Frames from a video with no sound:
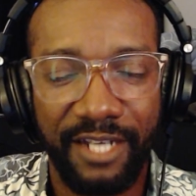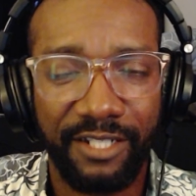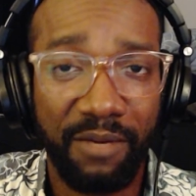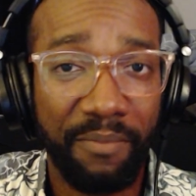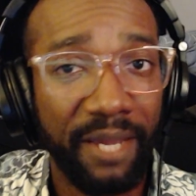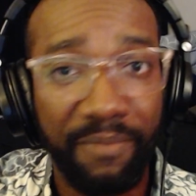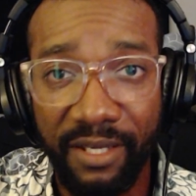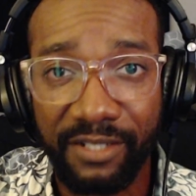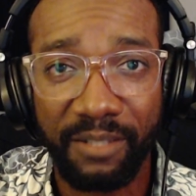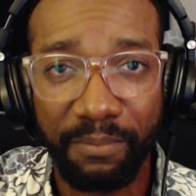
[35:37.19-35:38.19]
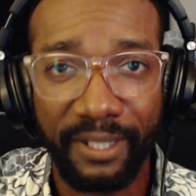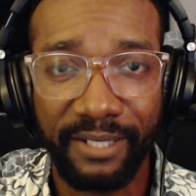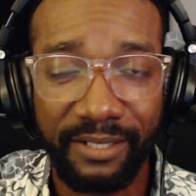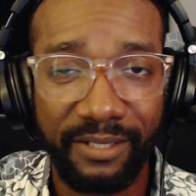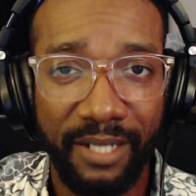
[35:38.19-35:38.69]
There may be in some
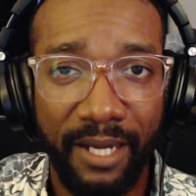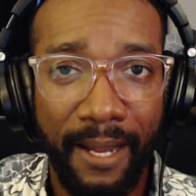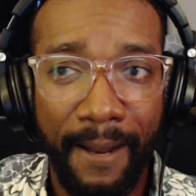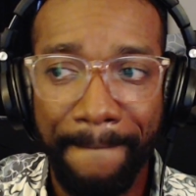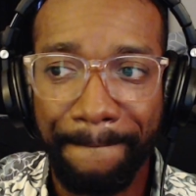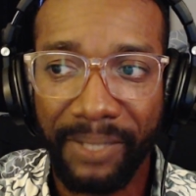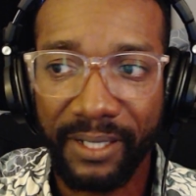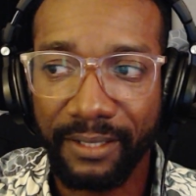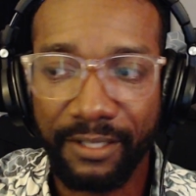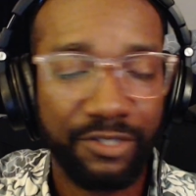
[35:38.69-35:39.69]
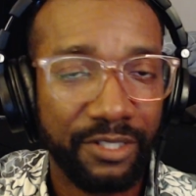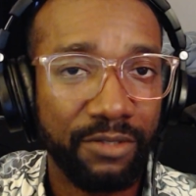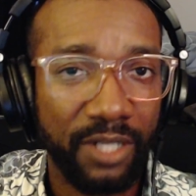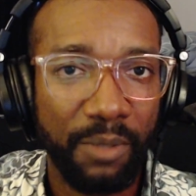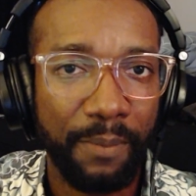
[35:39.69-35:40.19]
places, but there's still
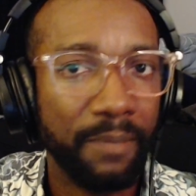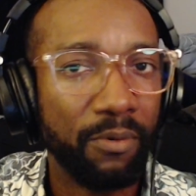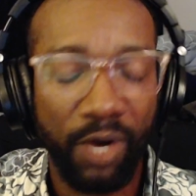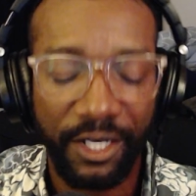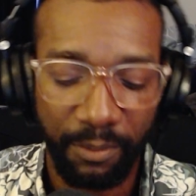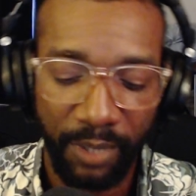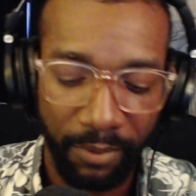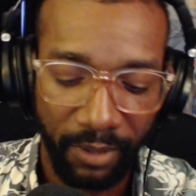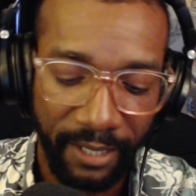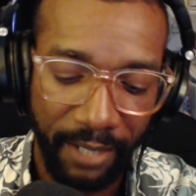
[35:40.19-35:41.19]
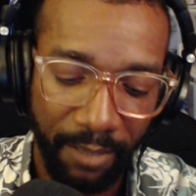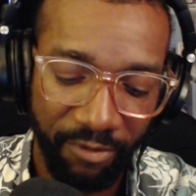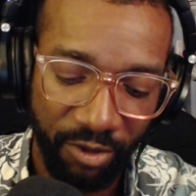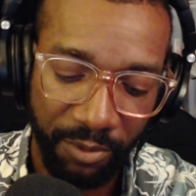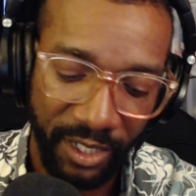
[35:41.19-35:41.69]
going to be people watching people. I
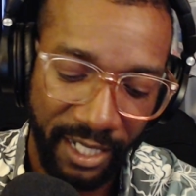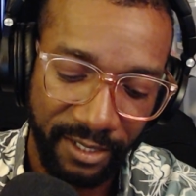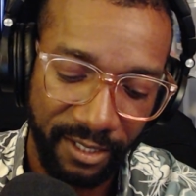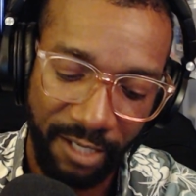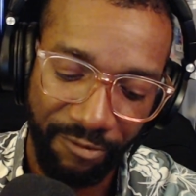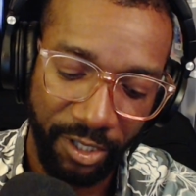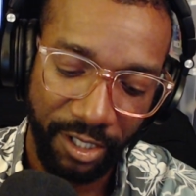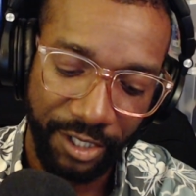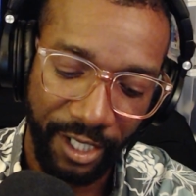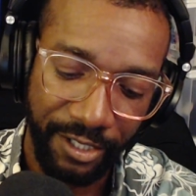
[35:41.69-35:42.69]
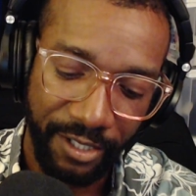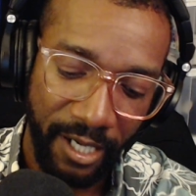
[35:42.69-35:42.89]
affirm that's never going to change.